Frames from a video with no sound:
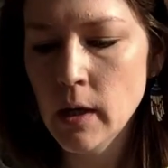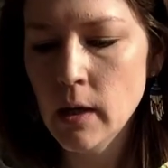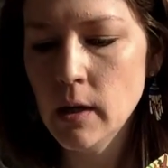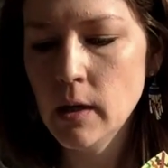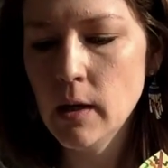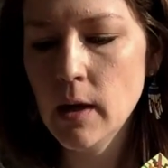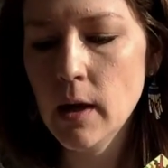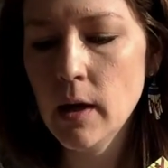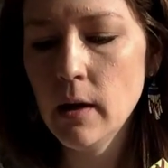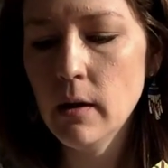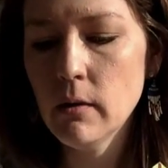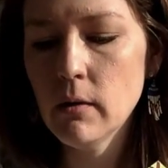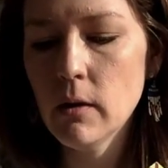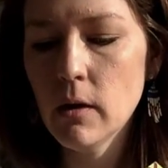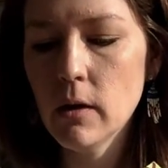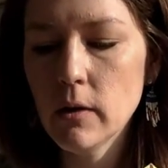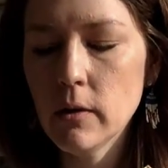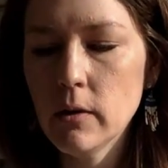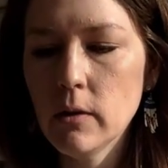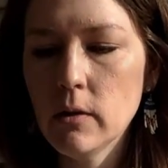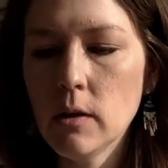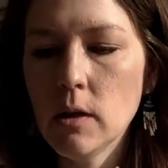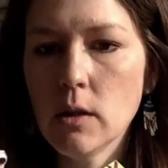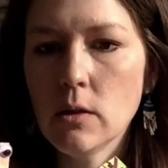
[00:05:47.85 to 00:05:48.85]
Now all
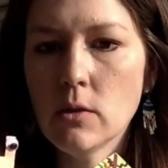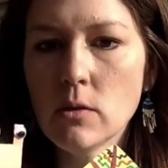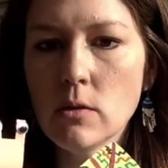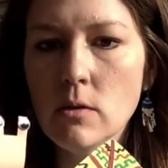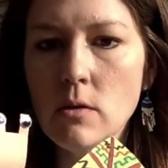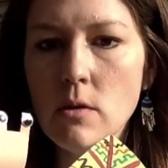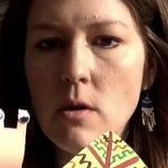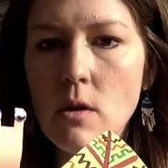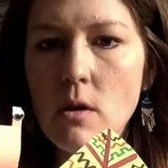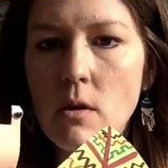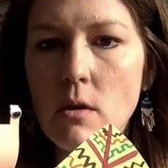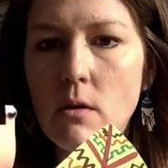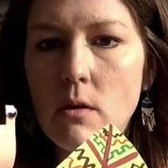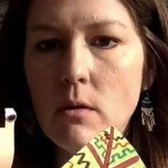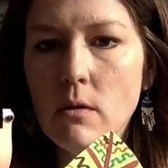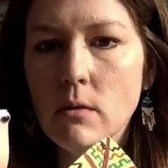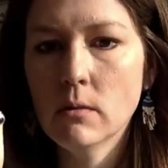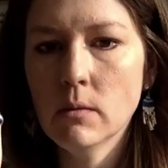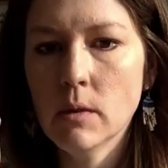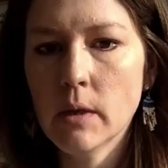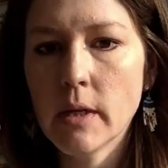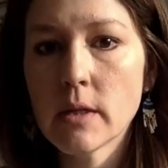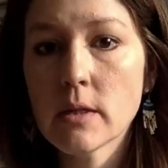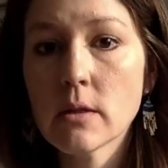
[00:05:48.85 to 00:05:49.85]
you need to do
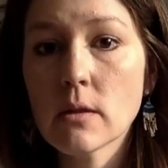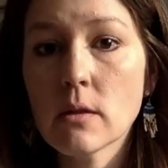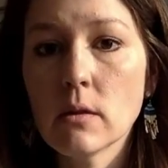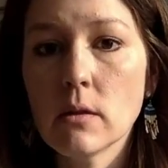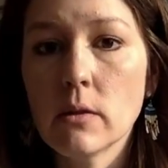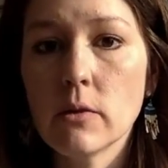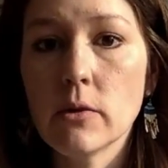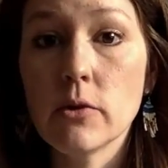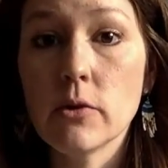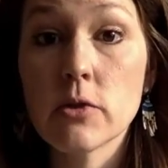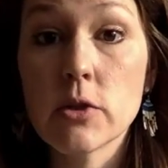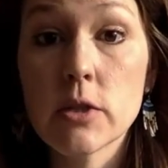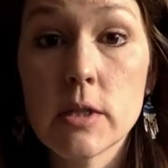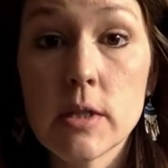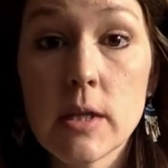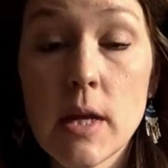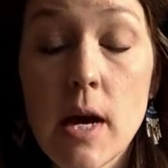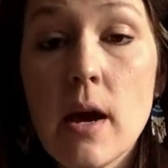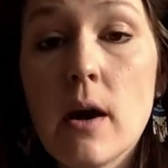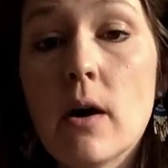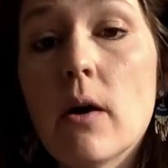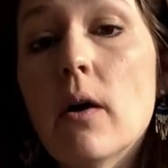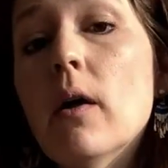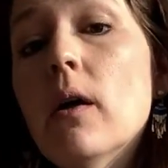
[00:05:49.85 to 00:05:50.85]
is glue your
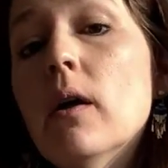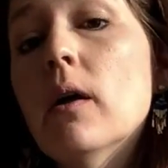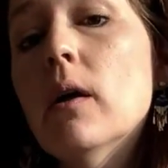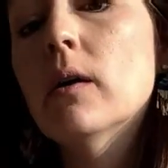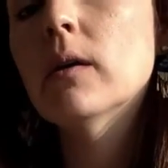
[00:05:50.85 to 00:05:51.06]
snail